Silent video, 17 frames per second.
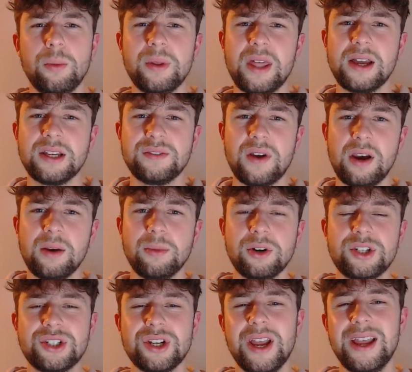but that is very
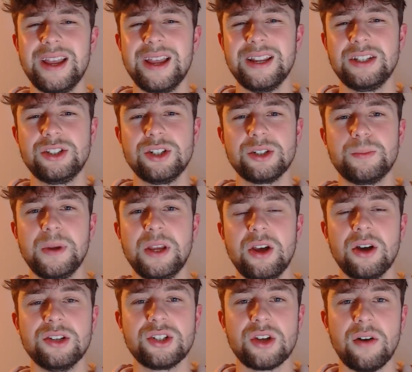much just
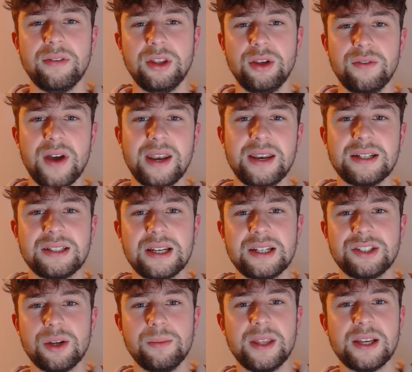because of the Juventus system.